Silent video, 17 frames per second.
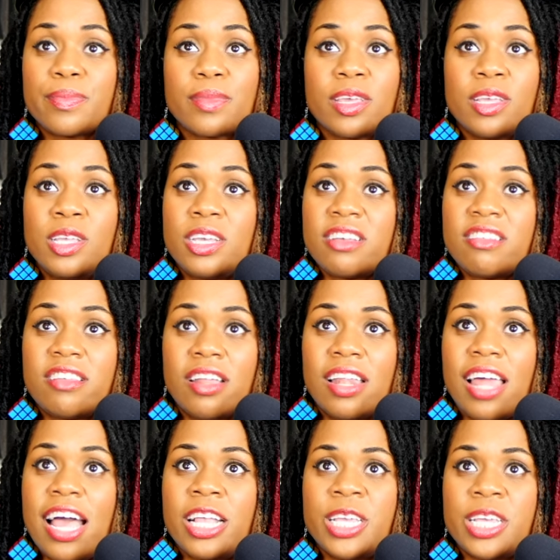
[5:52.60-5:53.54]
just a
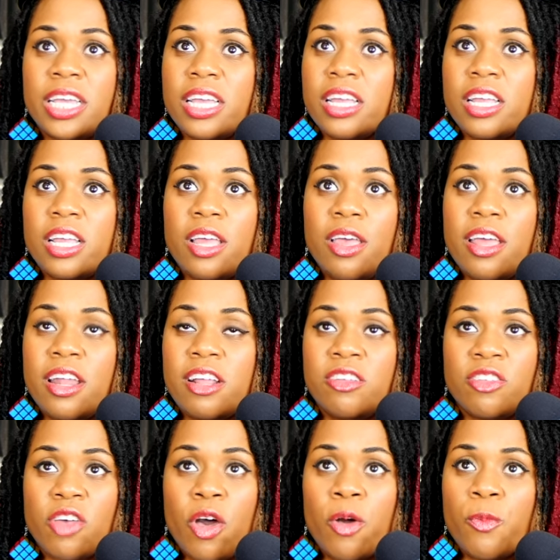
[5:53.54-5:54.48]
legend in
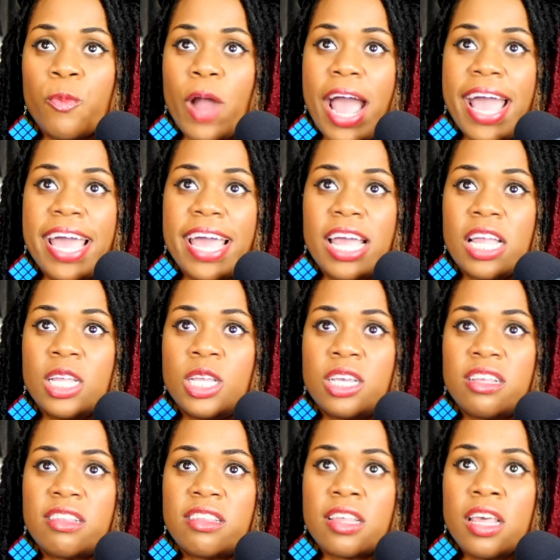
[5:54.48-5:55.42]
his own right, and
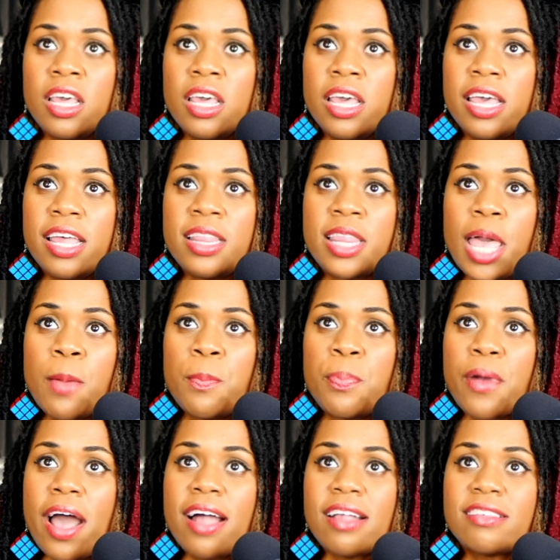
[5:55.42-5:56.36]
just they
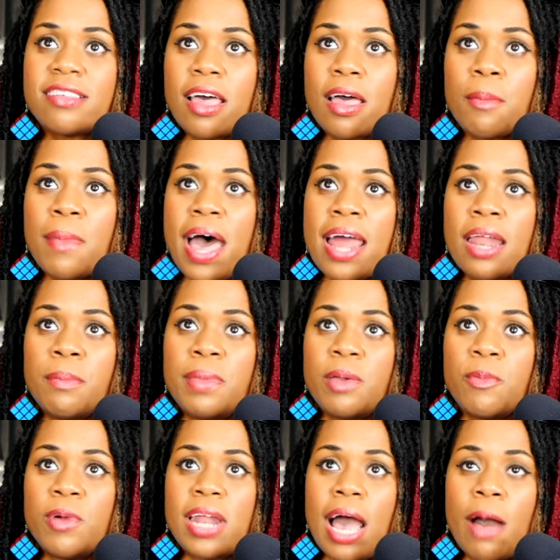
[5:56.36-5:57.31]
brought something out of
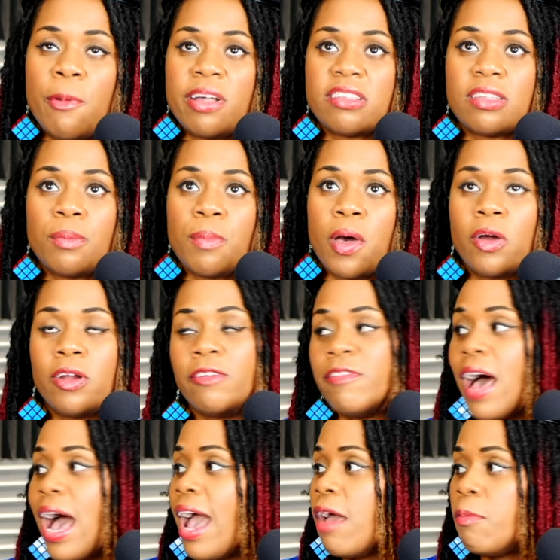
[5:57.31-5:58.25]
me when I wasn't
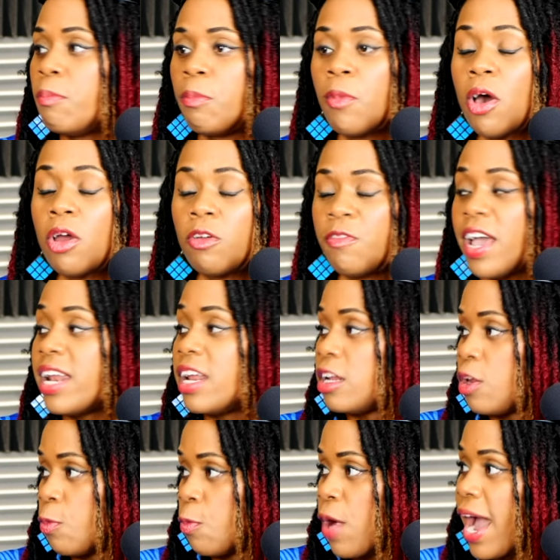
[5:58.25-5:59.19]
motivated
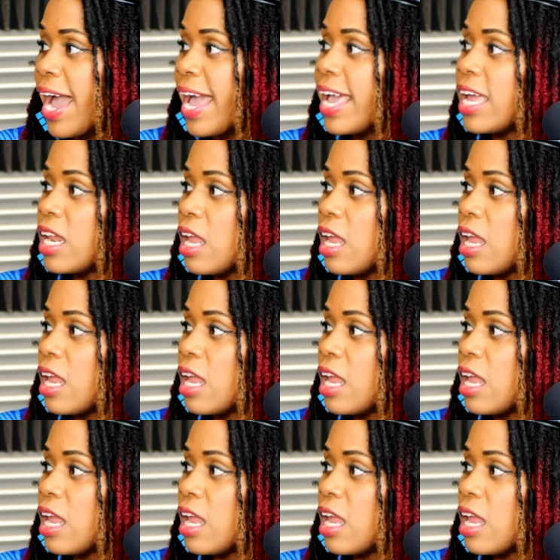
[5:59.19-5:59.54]
motivated to write and